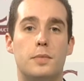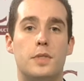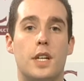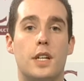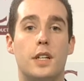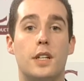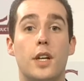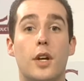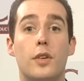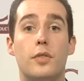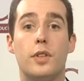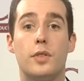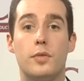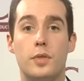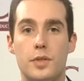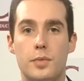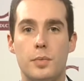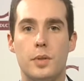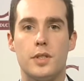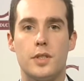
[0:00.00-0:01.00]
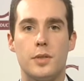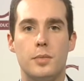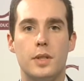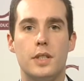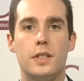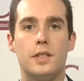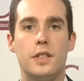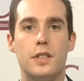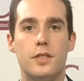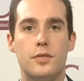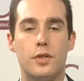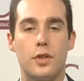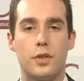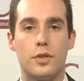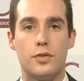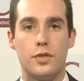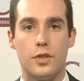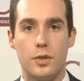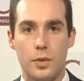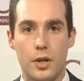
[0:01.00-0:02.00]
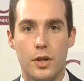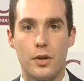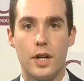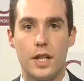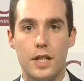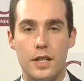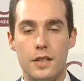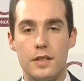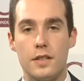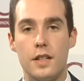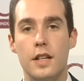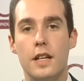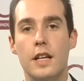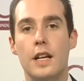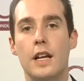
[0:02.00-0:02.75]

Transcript: taking over the responsibilities for consumer credit.